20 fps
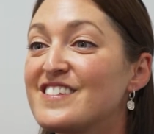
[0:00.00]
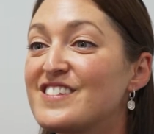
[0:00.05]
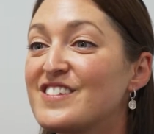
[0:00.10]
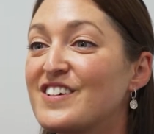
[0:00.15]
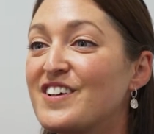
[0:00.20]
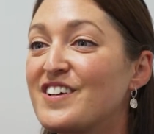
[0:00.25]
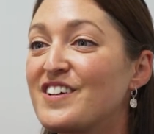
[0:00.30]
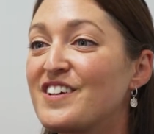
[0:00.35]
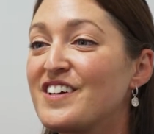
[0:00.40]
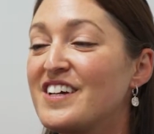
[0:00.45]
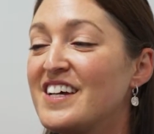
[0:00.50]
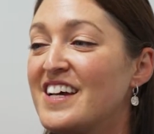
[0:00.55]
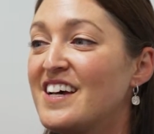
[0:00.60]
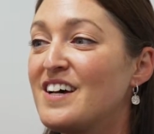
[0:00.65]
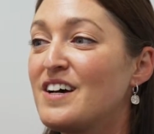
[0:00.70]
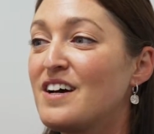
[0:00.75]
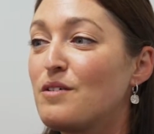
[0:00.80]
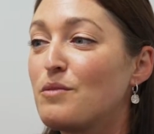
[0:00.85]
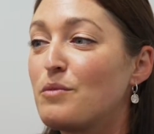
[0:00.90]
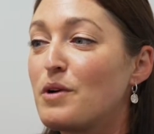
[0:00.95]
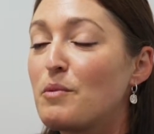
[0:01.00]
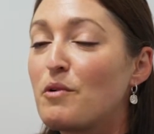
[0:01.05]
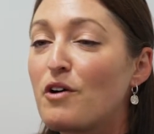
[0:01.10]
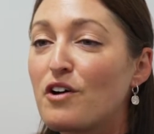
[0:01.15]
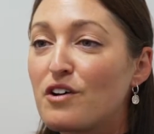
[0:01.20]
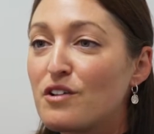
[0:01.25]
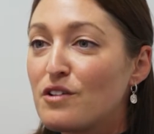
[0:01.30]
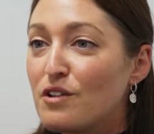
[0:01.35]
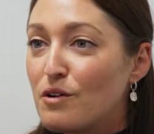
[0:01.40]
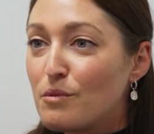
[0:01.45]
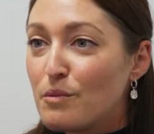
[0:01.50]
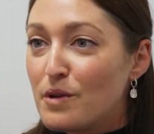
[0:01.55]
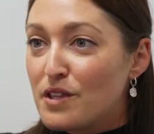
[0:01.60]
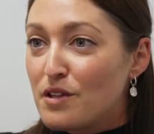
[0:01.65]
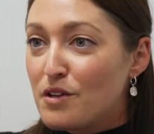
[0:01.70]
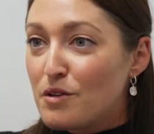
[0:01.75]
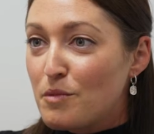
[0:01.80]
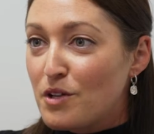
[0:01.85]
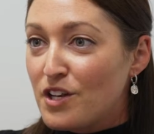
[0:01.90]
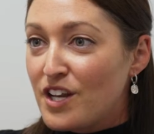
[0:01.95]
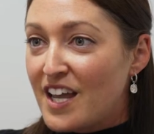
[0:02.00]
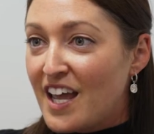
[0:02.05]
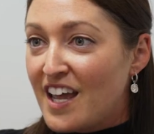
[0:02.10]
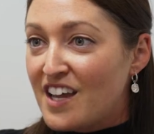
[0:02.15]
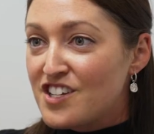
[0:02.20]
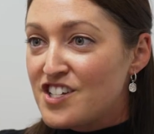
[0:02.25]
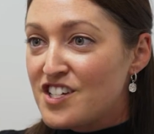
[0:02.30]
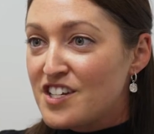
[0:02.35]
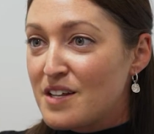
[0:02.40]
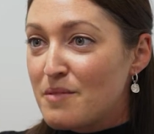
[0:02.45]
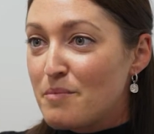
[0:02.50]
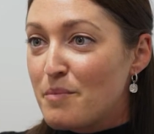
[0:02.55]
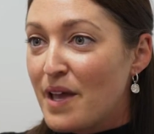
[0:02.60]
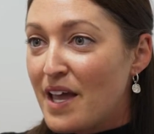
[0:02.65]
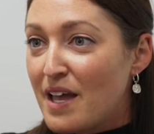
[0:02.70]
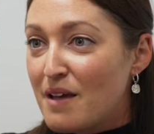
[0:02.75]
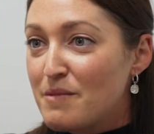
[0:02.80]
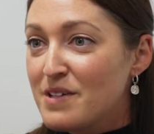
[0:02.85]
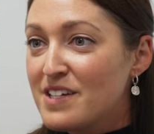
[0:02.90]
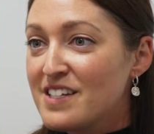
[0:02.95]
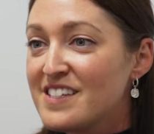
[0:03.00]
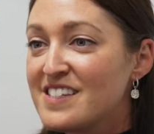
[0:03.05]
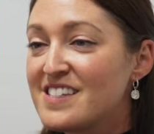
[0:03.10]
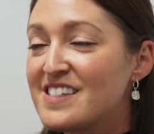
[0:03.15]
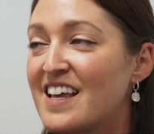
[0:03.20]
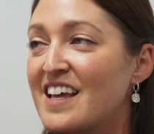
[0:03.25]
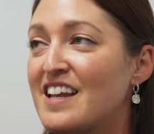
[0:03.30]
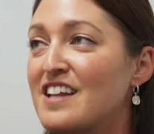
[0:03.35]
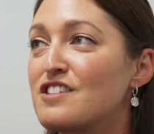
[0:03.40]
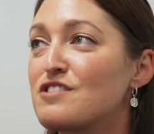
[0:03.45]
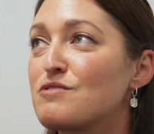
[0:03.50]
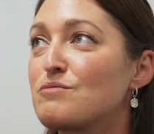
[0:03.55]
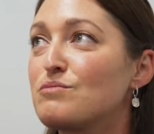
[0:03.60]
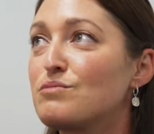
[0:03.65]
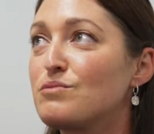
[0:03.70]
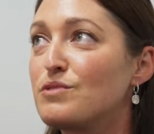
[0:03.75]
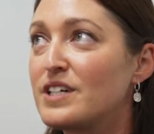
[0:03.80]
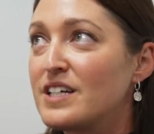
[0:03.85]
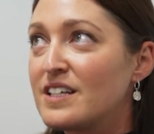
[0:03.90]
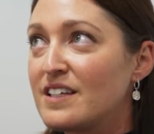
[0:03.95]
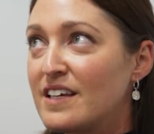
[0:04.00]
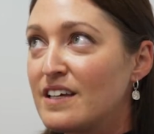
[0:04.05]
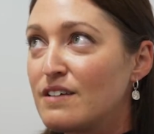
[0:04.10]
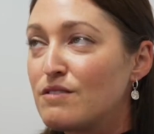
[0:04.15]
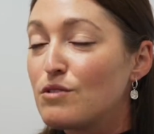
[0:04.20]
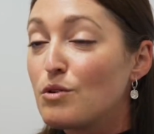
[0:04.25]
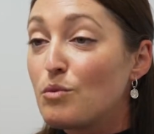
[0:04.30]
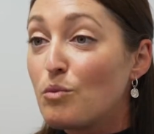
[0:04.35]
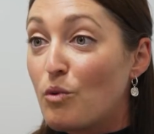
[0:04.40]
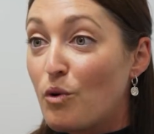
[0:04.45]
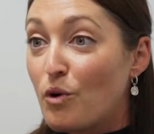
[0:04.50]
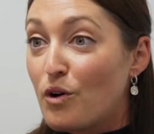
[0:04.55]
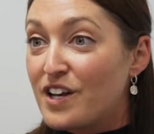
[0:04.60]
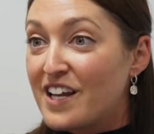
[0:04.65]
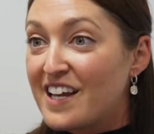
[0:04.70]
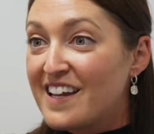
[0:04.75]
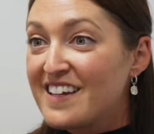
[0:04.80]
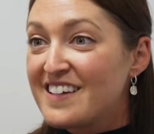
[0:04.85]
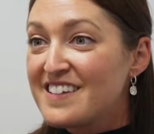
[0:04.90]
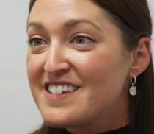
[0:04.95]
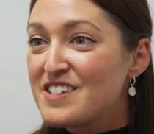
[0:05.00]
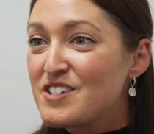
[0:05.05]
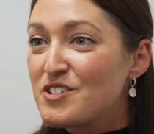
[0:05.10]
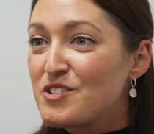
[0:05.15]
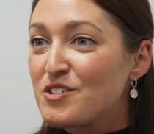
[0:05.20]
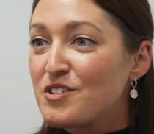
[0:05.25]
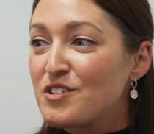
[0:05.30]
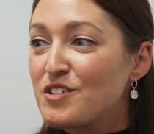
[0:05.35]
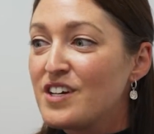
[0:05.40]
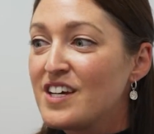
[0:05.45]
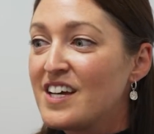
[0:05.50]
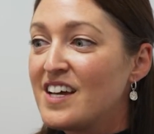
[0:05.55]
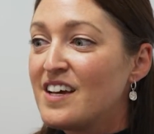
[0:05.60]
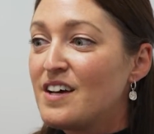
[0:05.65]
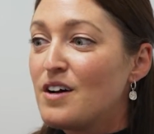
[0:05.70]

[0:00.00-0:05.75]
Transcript: So we work a lot with communication impairments, and it's really rewarding to